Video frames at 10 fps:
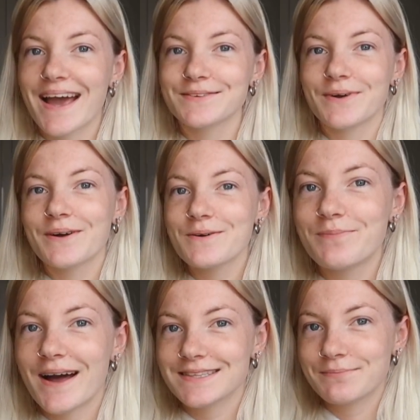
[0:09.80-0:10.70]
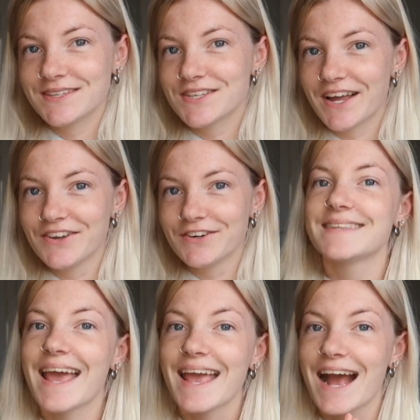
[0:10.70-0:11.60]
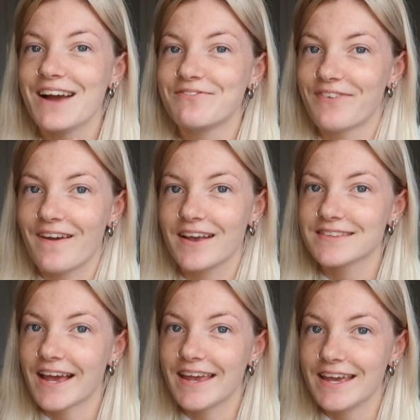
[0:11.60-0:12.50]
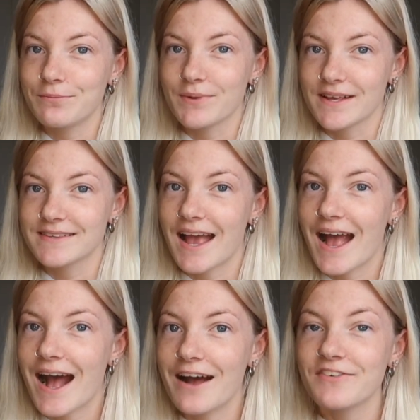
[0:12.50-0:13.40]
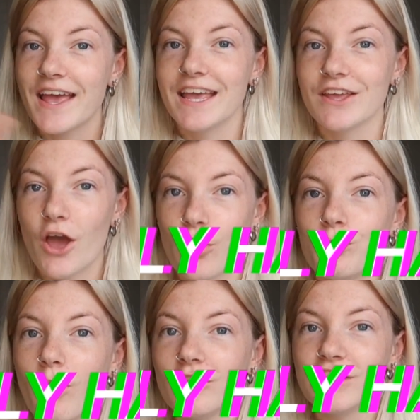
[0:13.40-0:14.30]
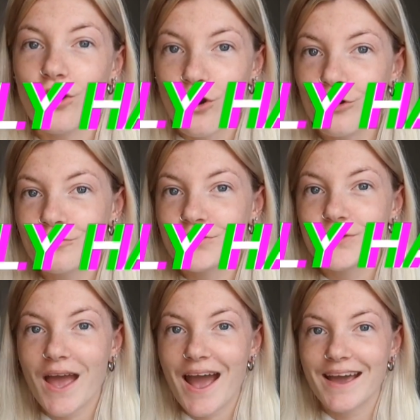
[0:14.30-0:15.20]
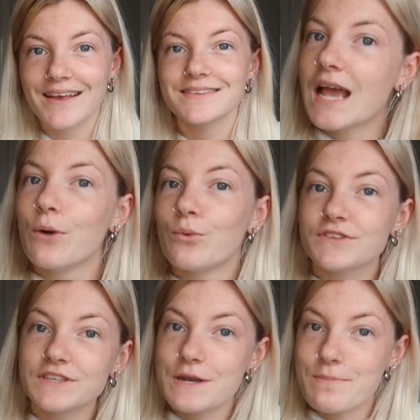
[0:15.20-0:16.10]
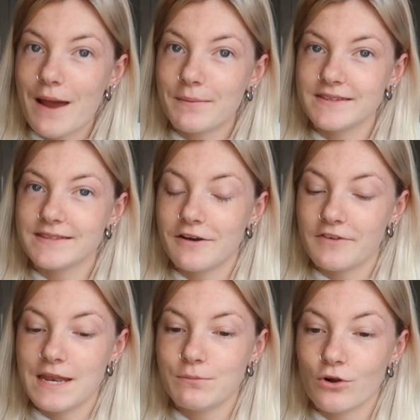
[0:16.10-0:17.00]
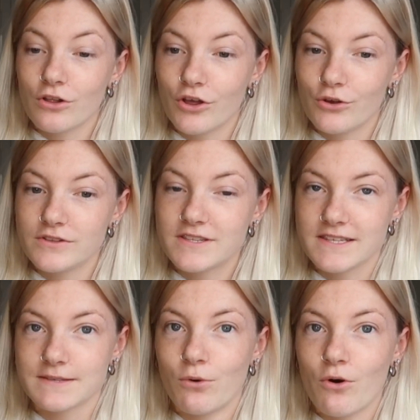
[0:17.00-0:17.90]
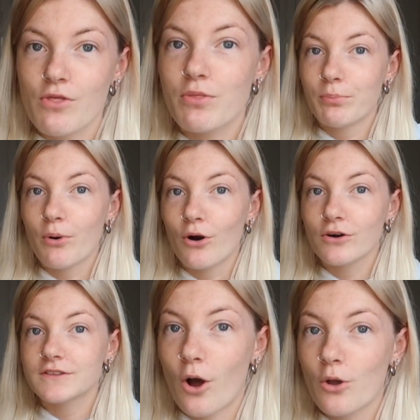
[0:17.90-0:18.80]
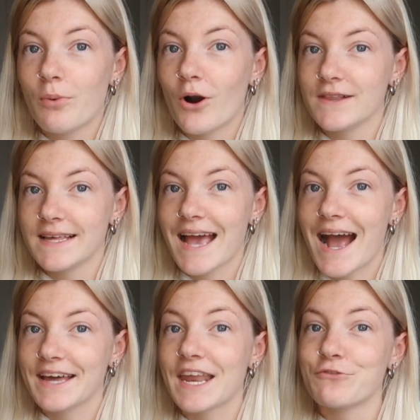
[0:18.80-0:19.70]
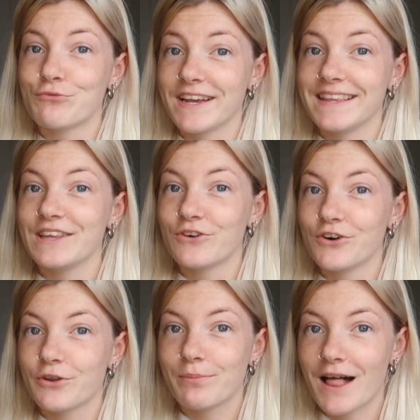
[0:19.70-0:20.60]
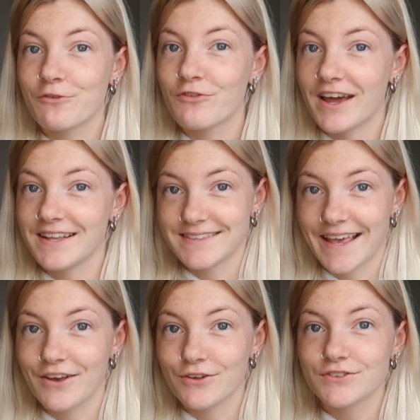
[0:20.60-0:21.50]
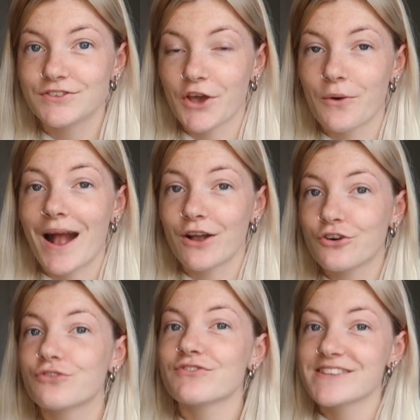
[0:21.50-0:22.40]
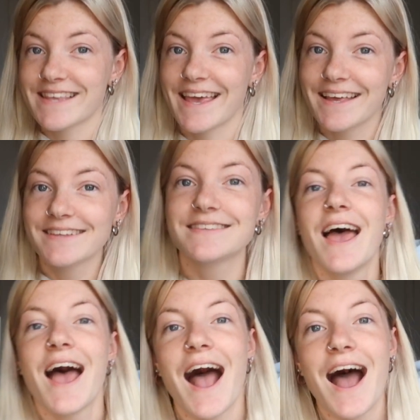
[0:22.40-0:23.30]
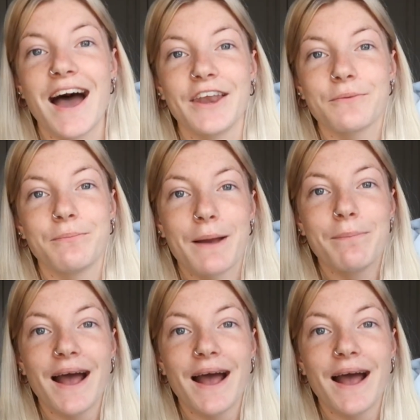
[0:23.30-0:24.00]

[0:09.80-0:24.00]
guys, welcome back to my channel. Today I'm very excited because I have a Opoly haul for you guys. I wasn't going to buy myself any more clothes this month, but Opoly had a really good Black Friday sale, so I couldn't resist and my